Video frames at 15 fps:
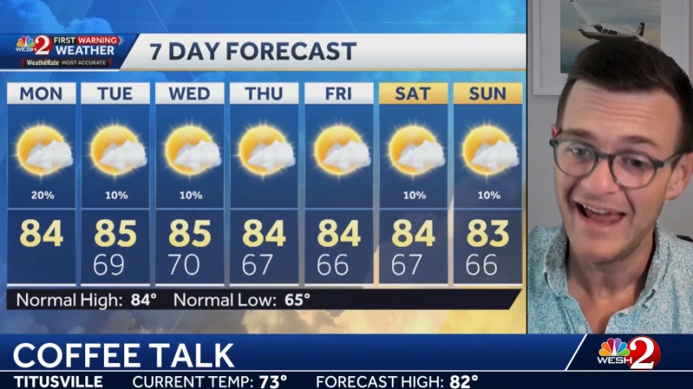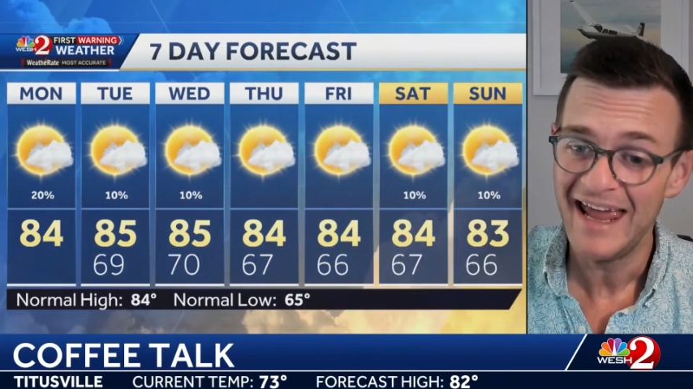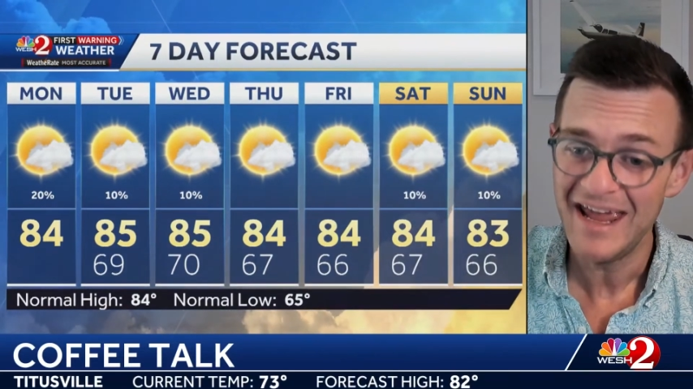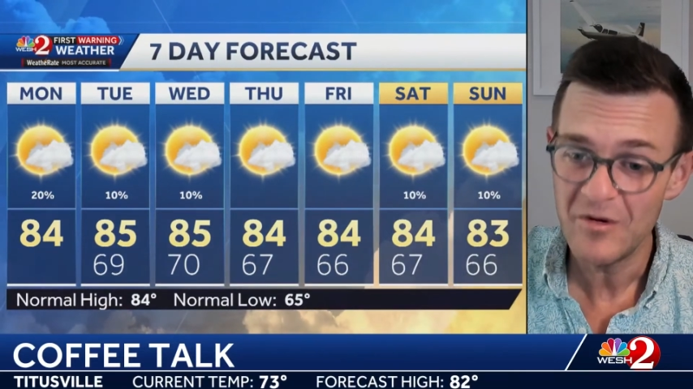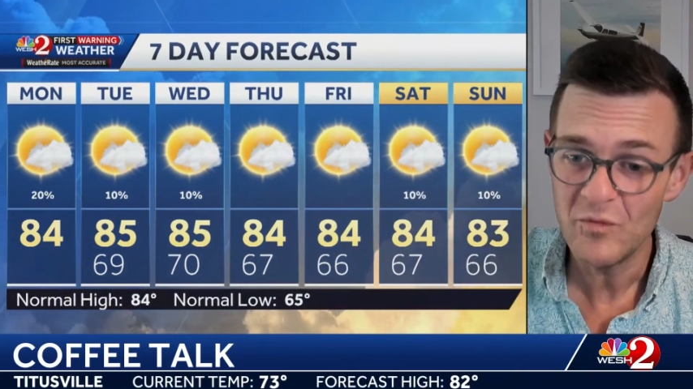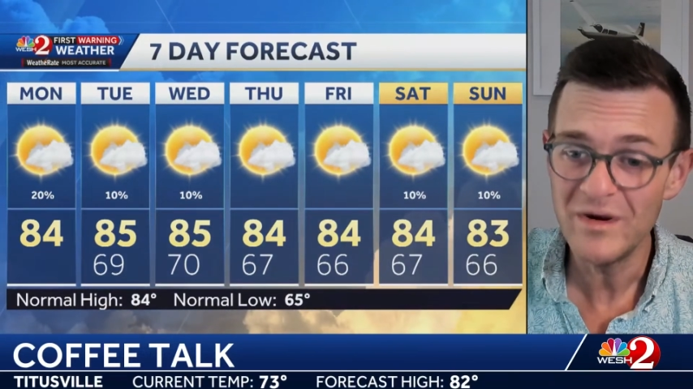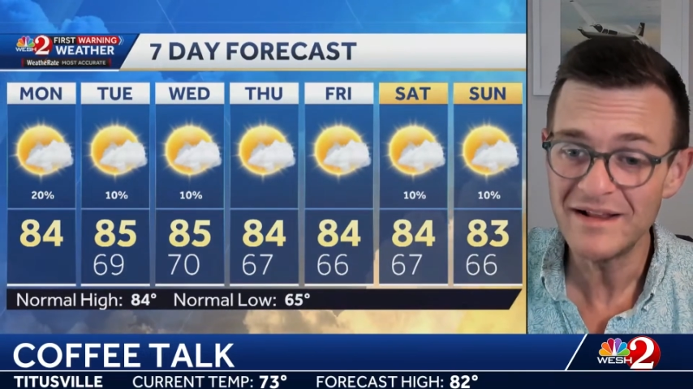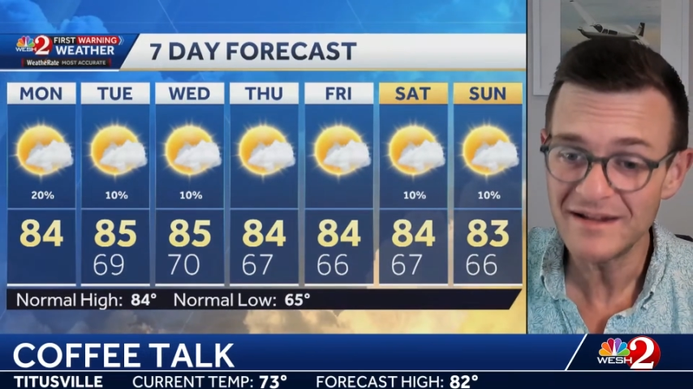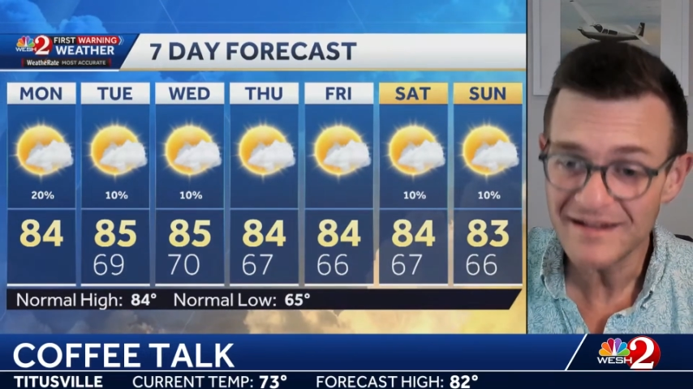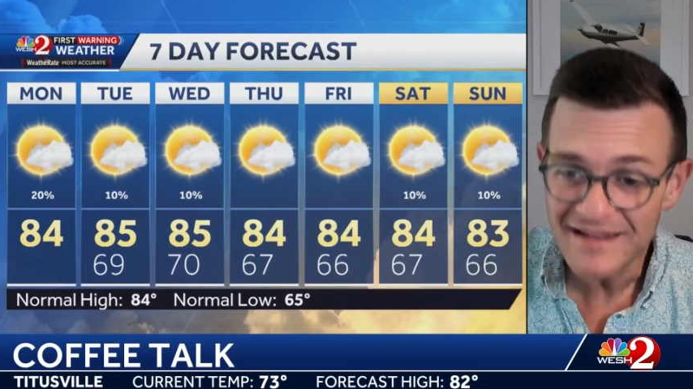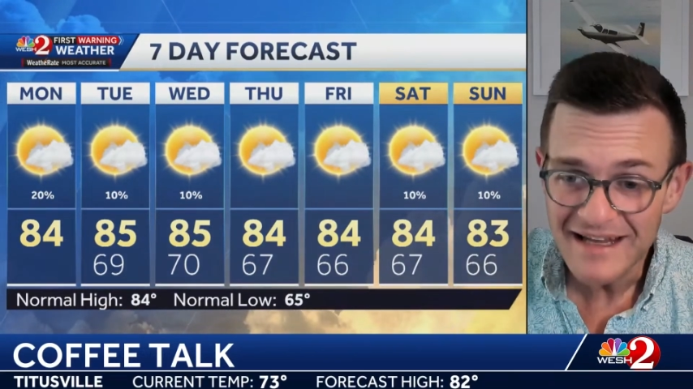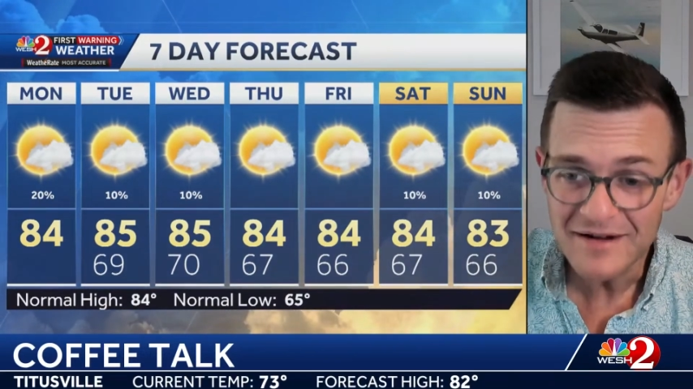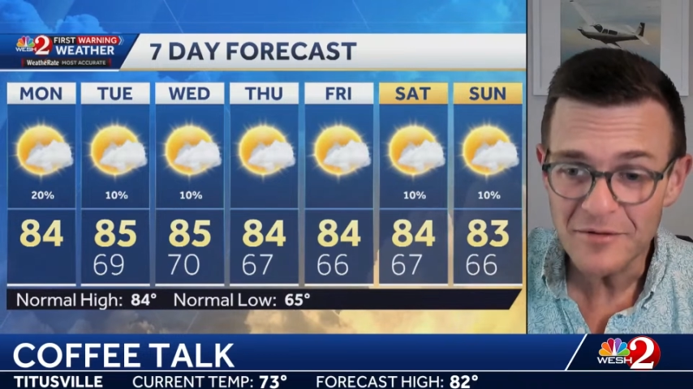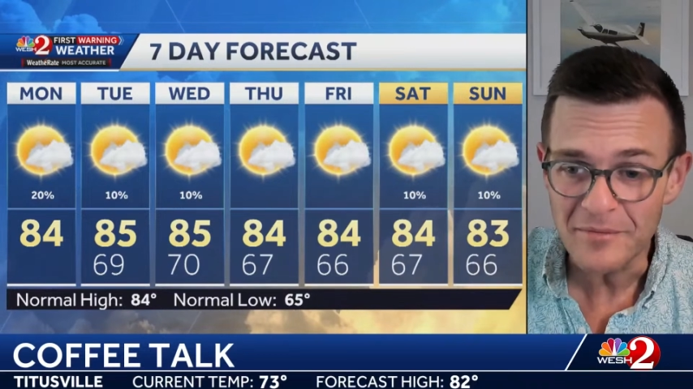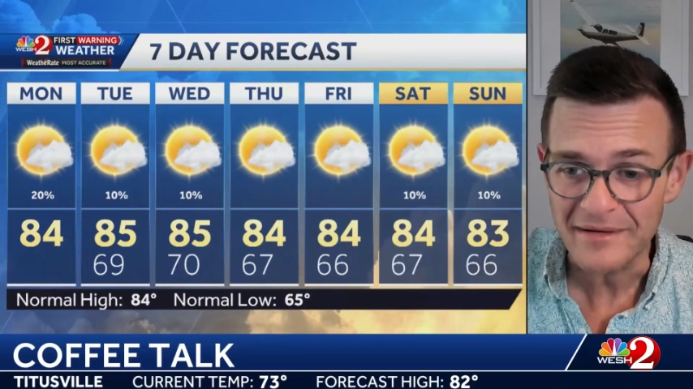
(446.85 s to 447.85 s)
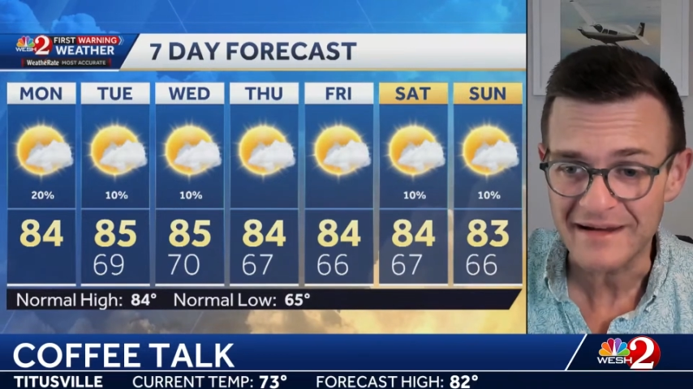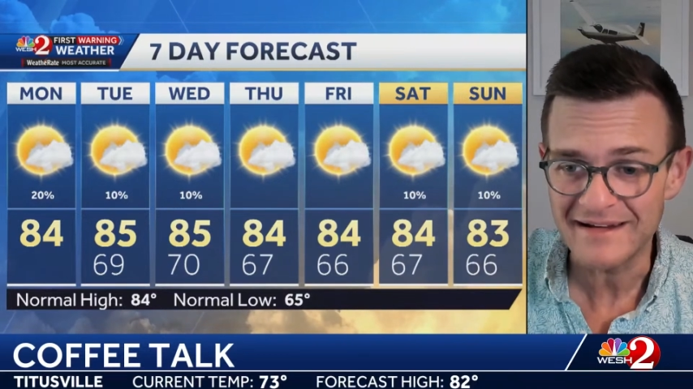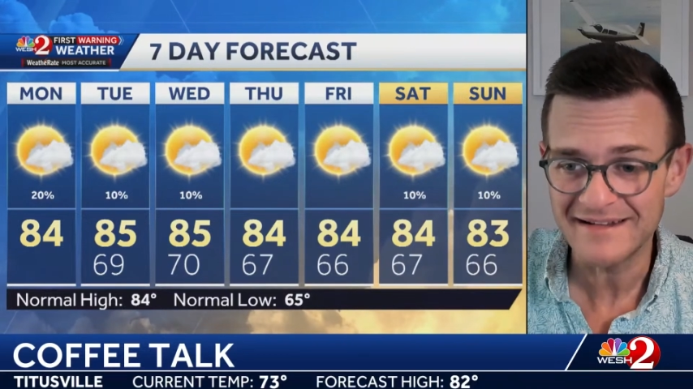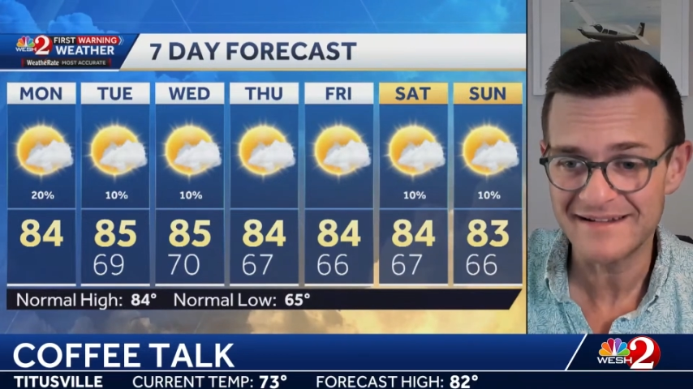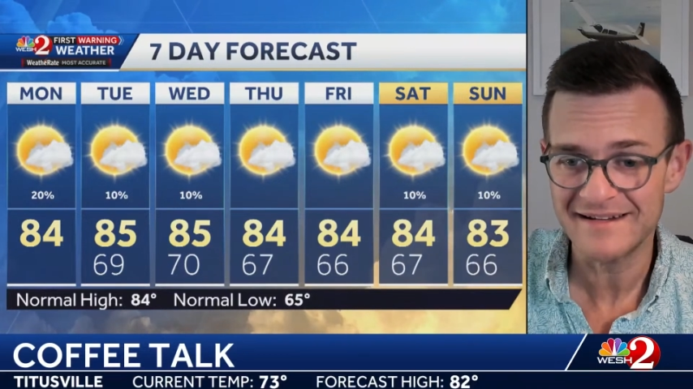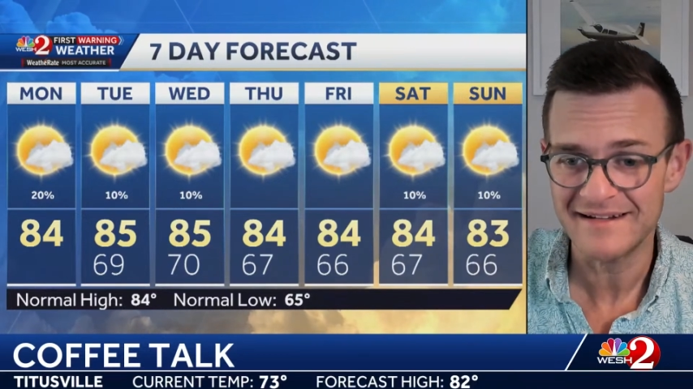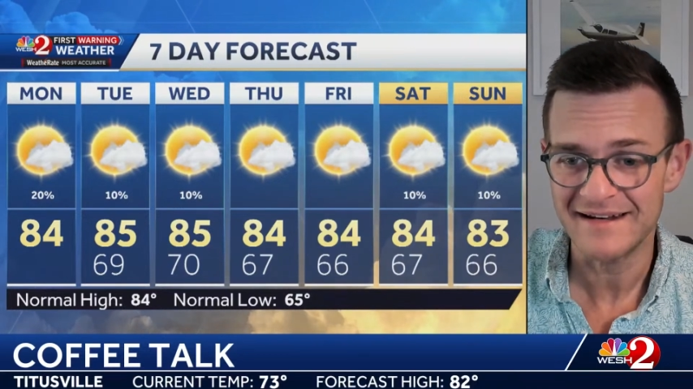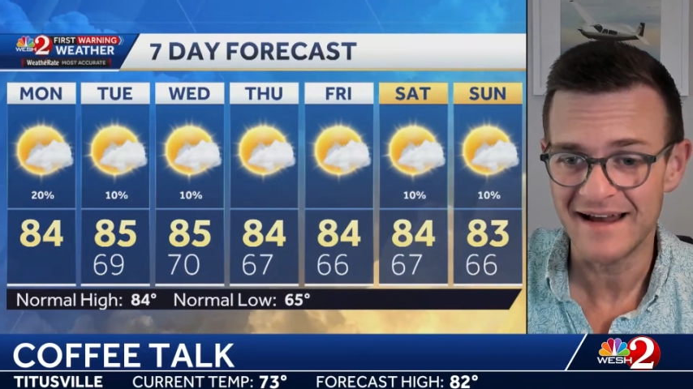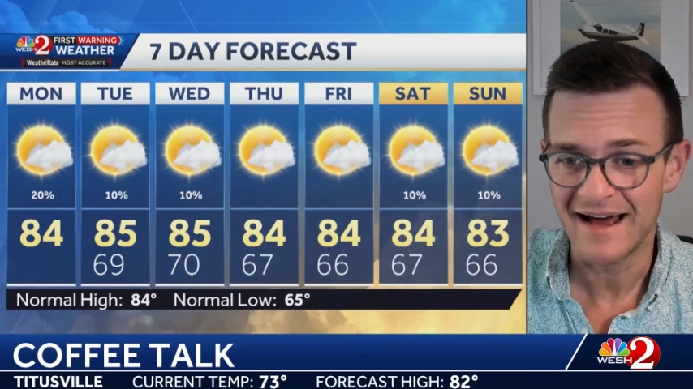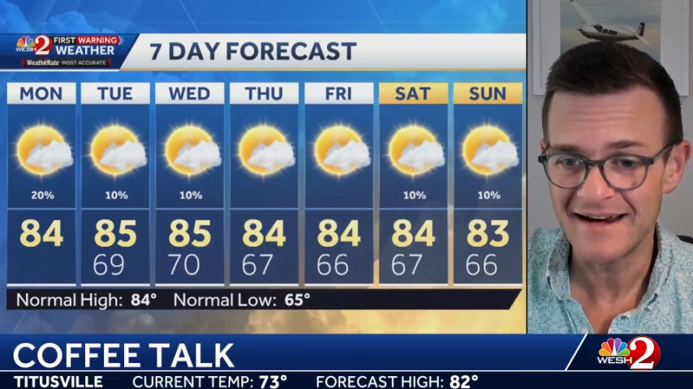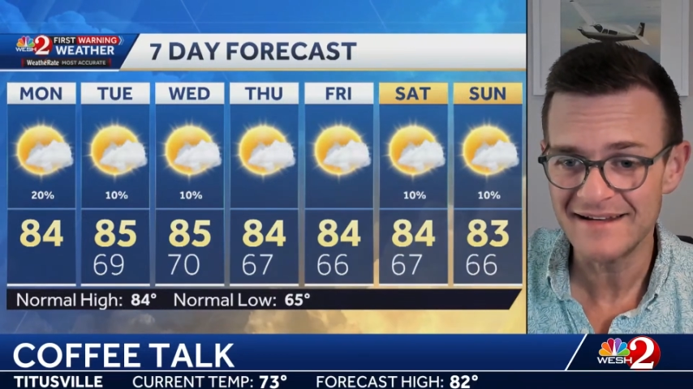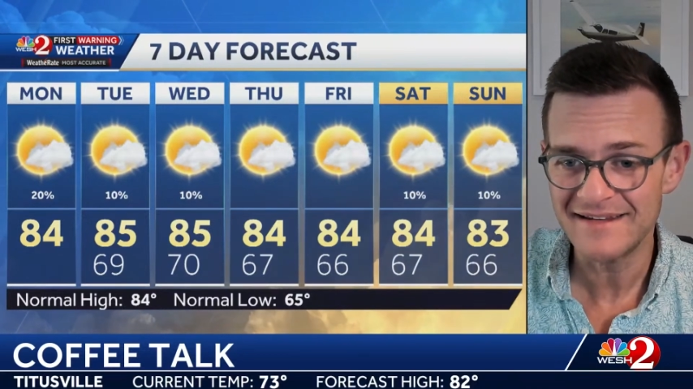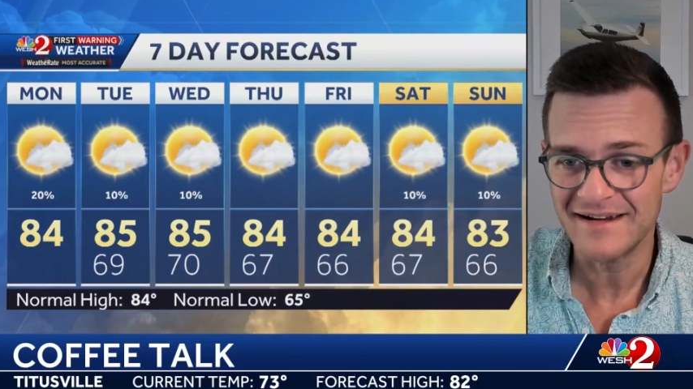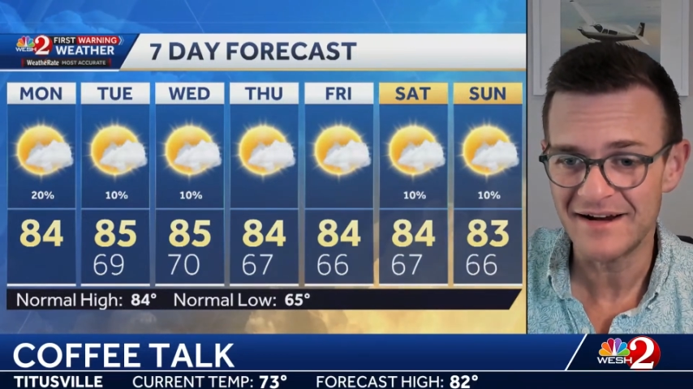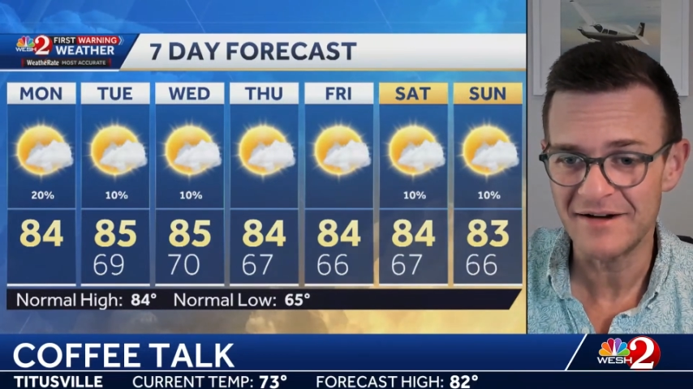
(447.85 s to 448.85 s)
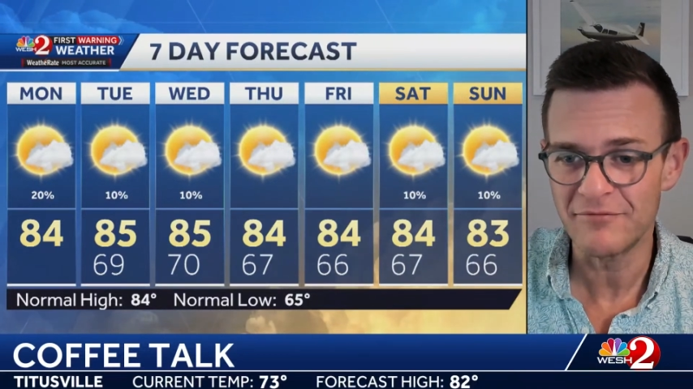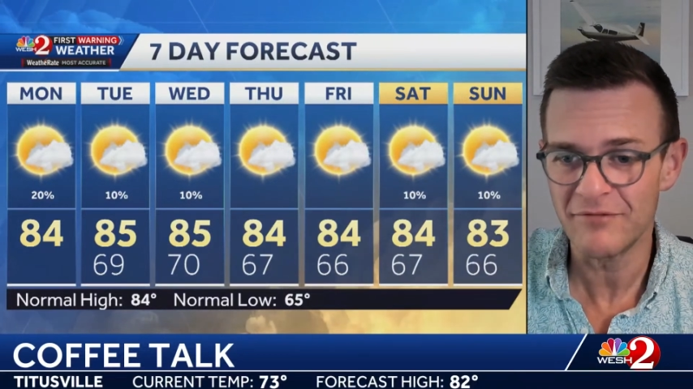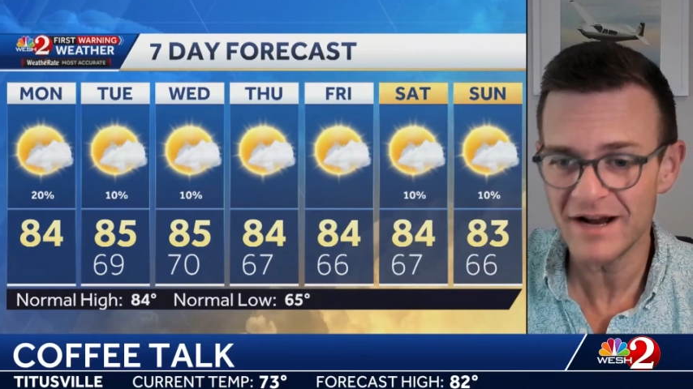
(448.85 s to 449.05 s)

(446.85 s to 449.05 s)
It will a little bit, not a ton.